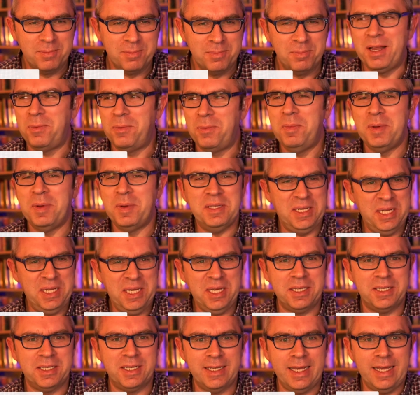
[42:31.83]
Been a wee bit
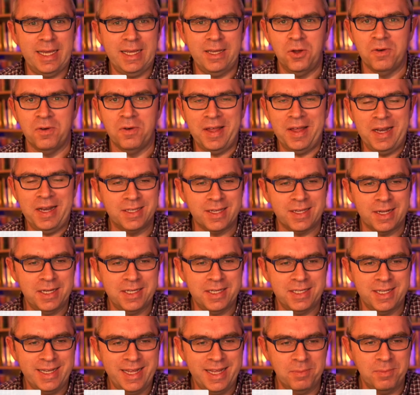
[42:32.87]
dreich today, not very sunny
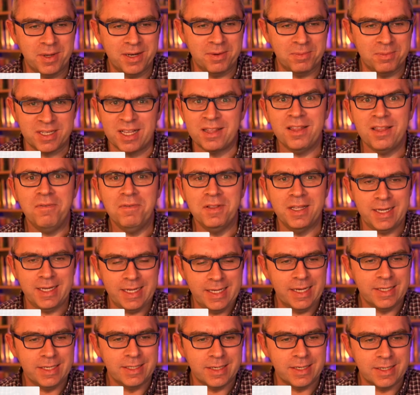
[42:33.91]
today, but it was a lovely day
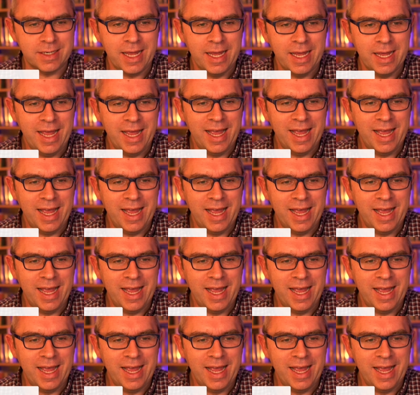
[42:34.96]
yesterday.